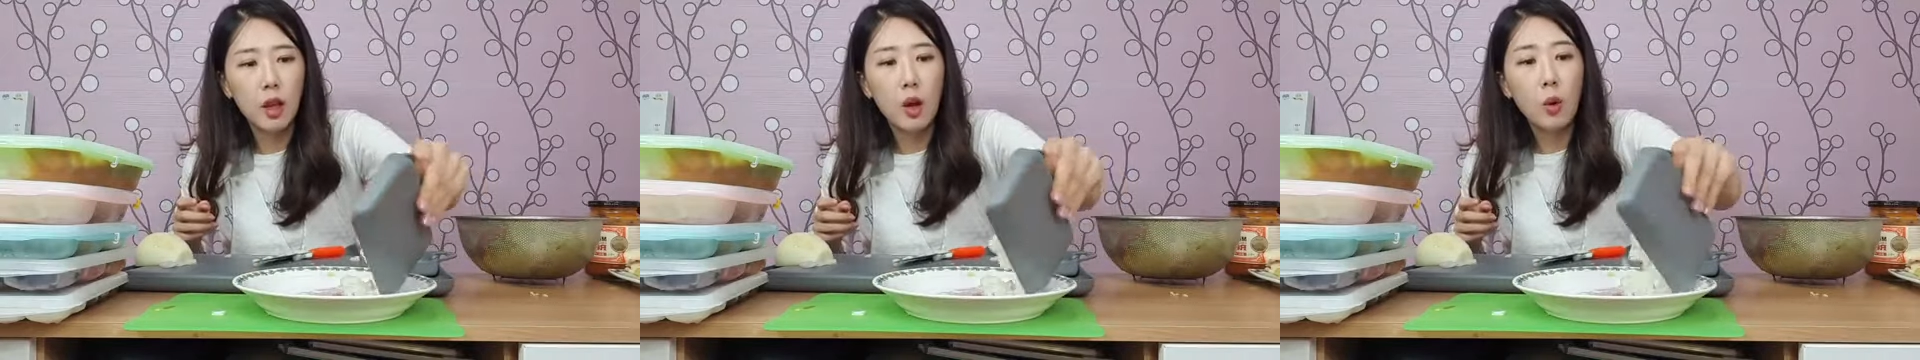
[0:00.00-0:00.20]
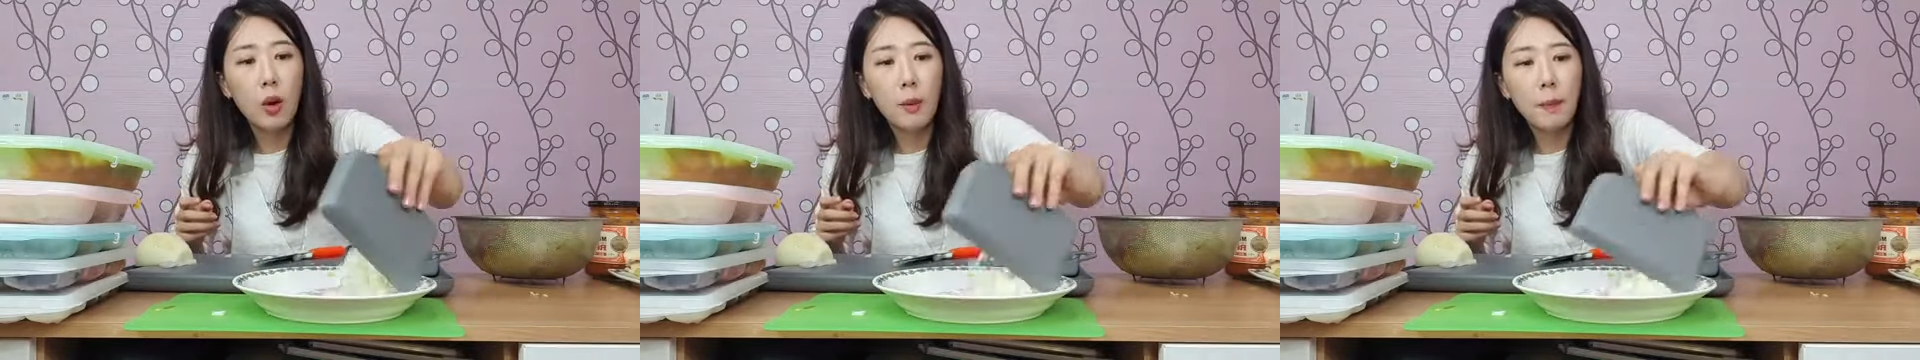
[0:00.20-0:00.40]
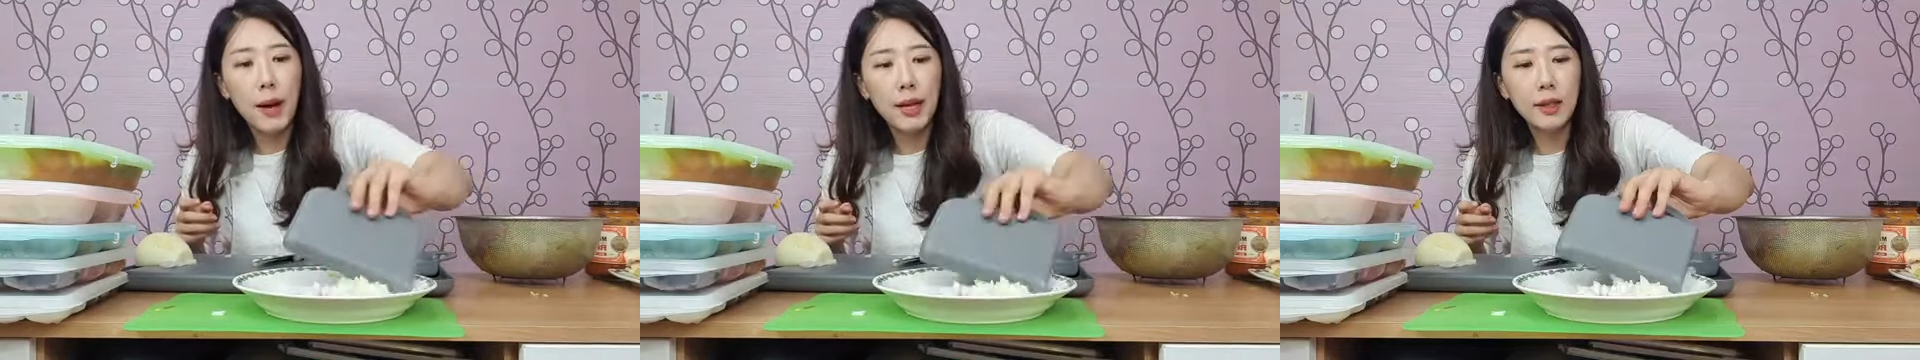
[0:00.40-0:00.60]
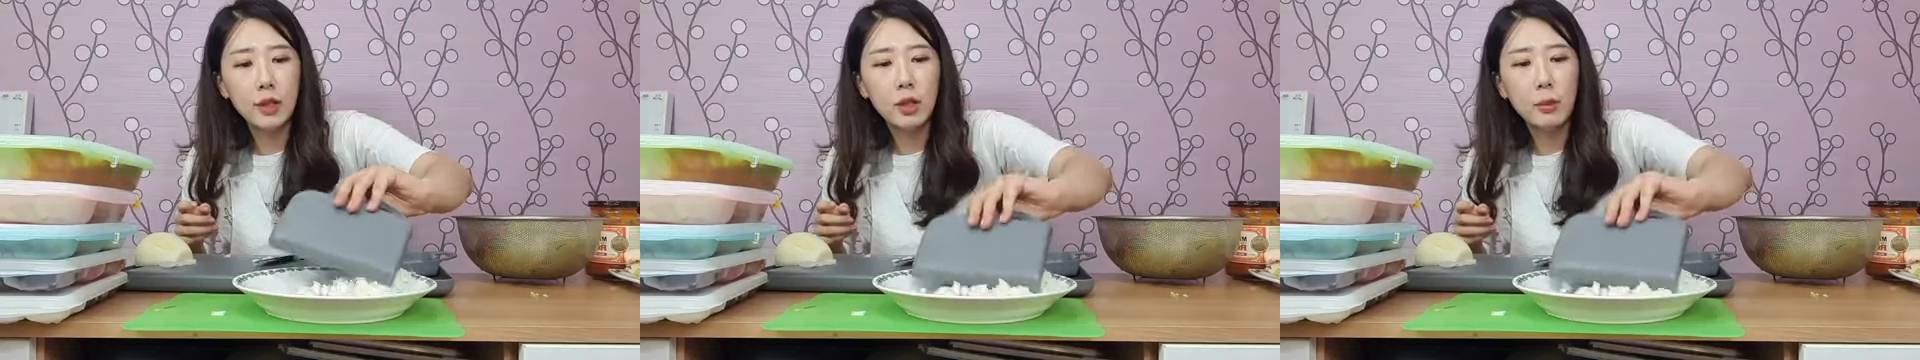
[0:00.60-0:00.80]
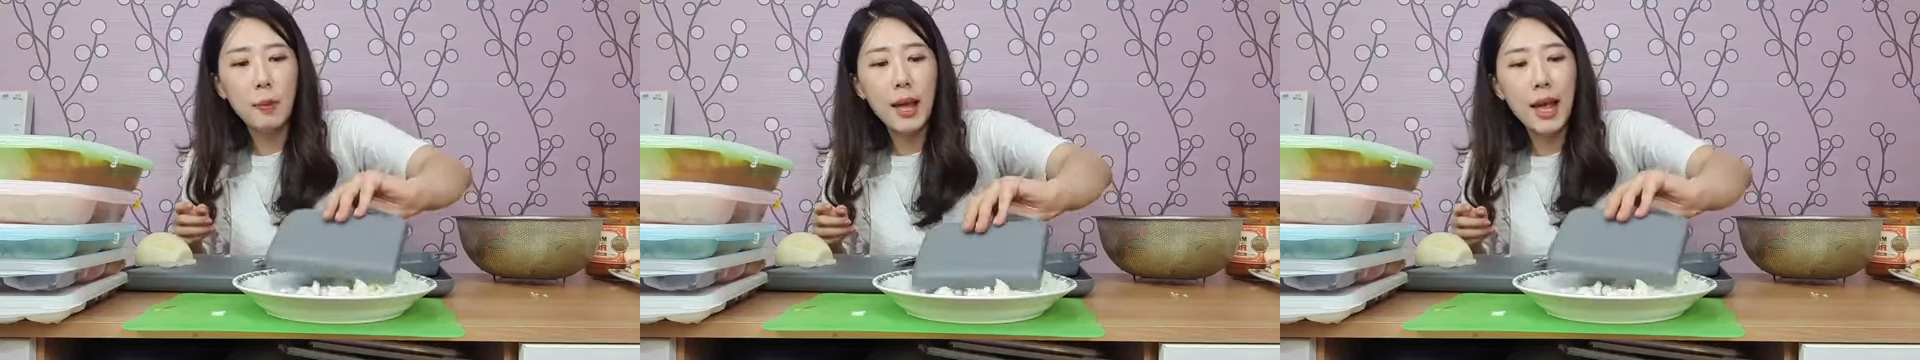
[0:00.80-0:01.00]
Or pots
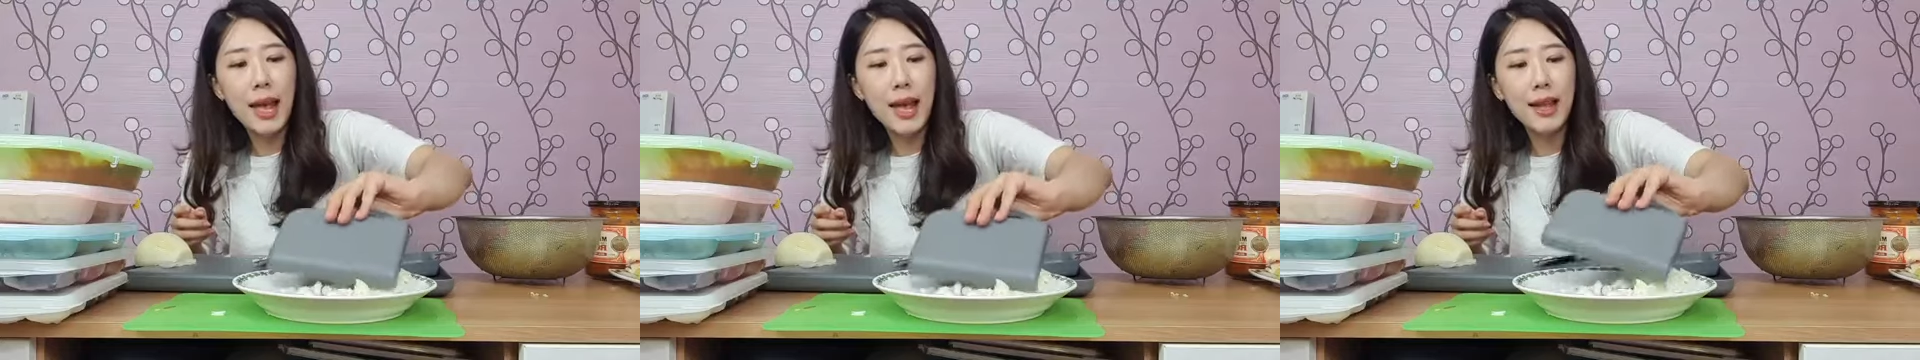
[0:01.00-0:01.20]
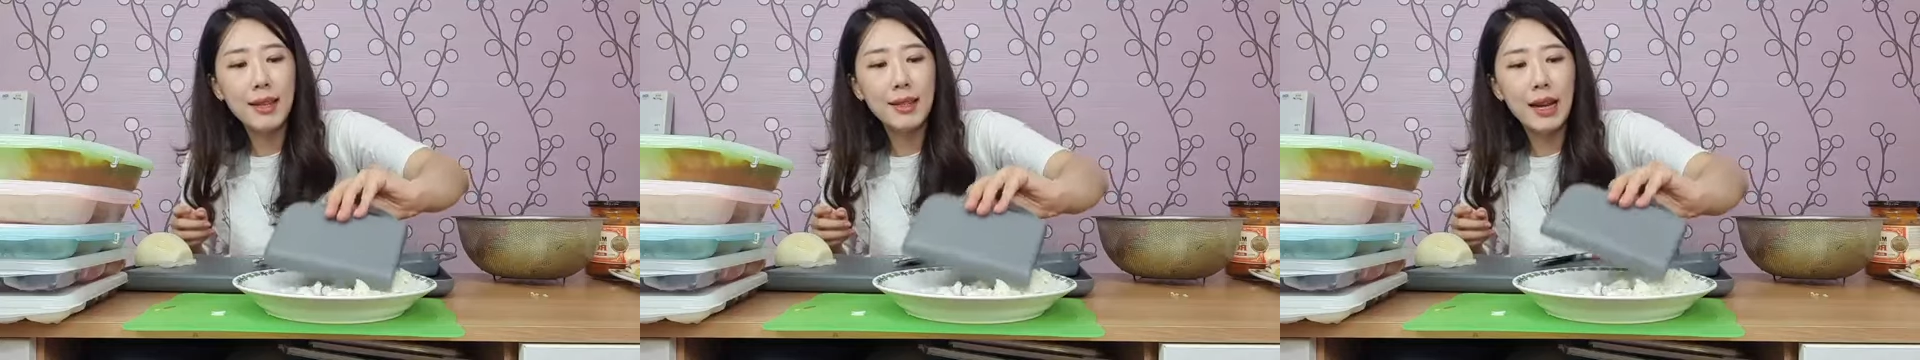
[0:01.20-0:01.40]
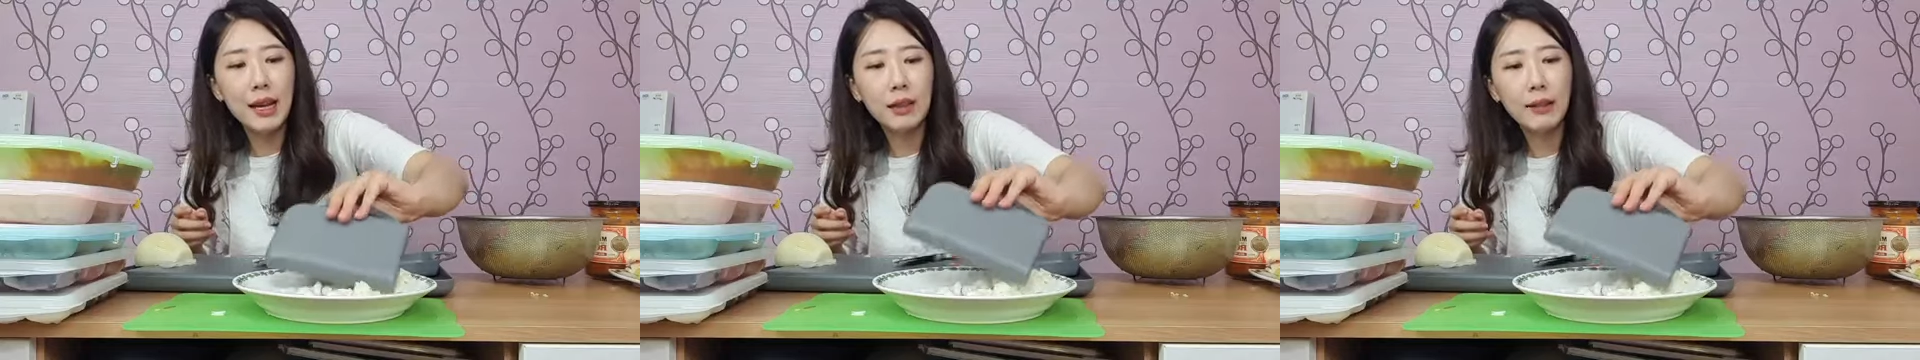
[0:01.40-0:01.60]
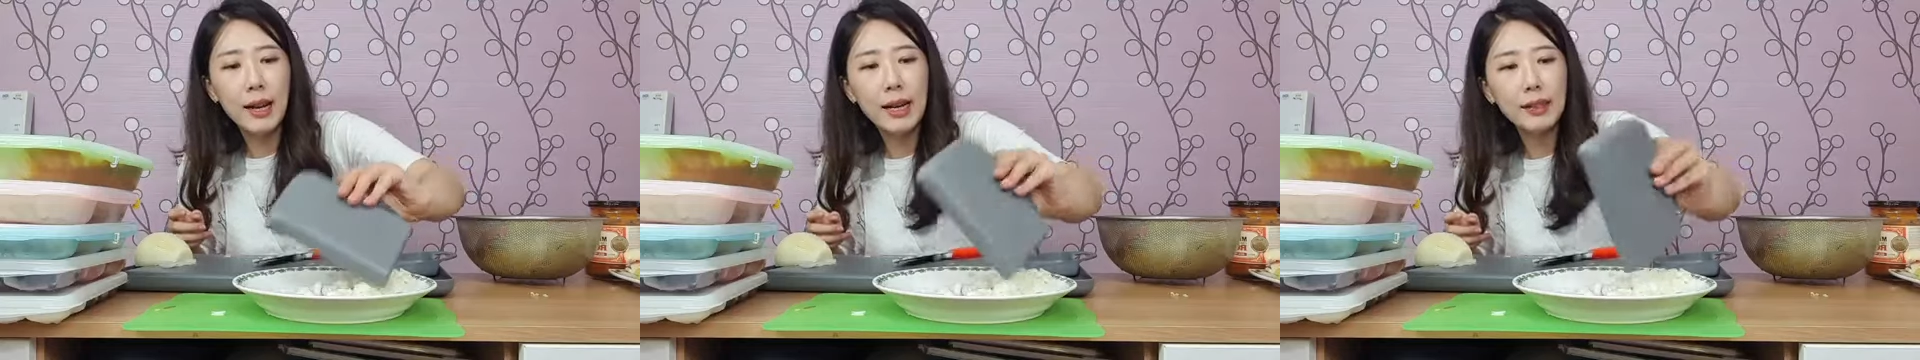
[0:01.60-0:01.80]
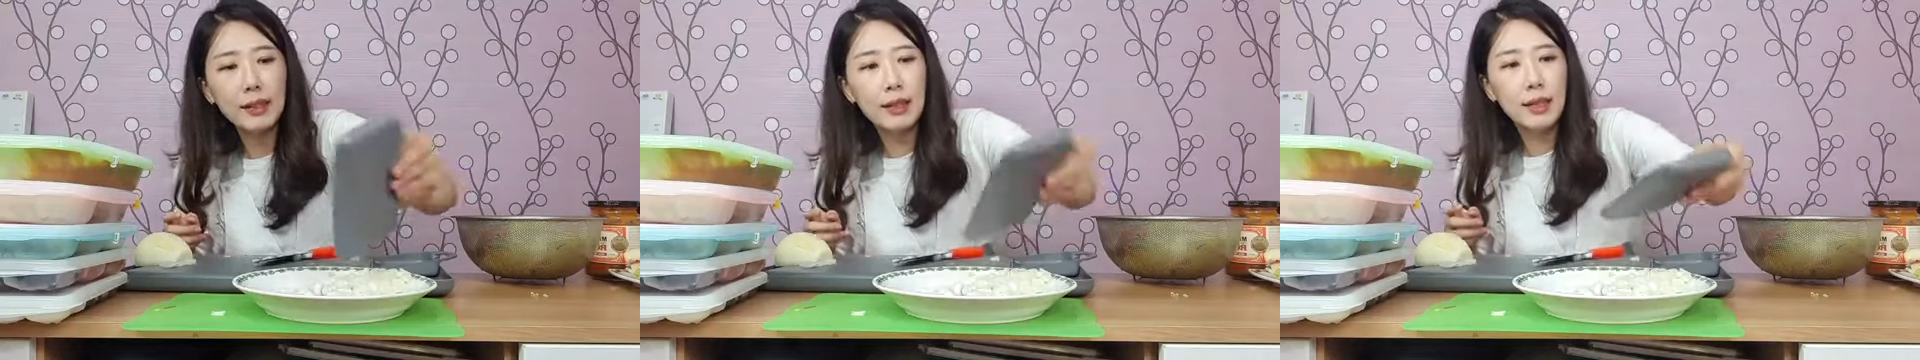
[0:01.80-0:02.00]
or pan
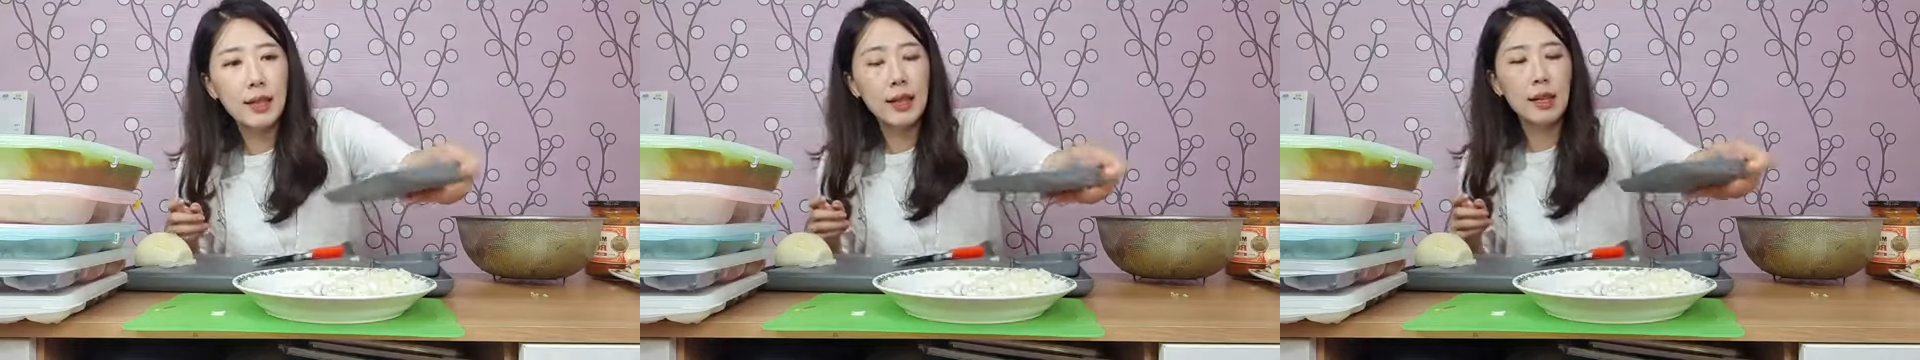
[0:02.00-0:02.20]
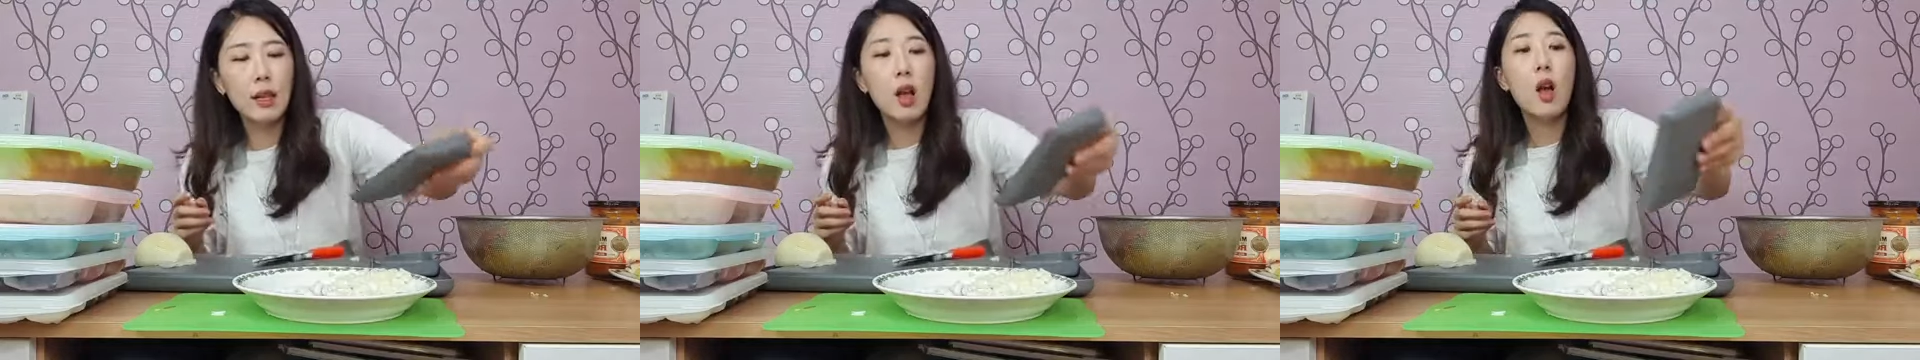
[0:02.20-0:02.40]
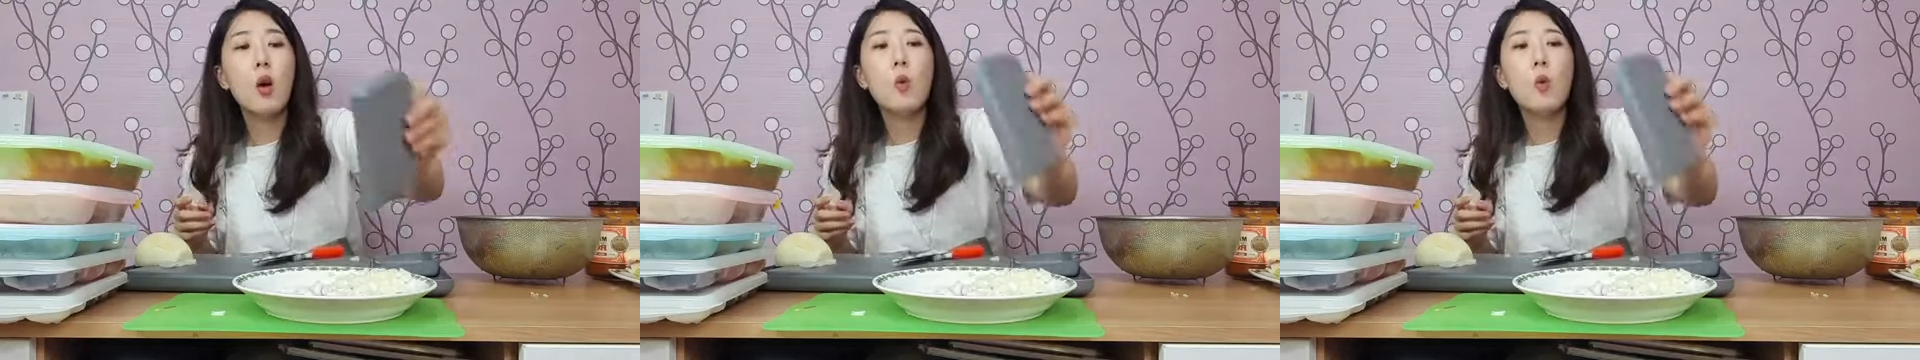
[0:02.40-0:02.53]
directly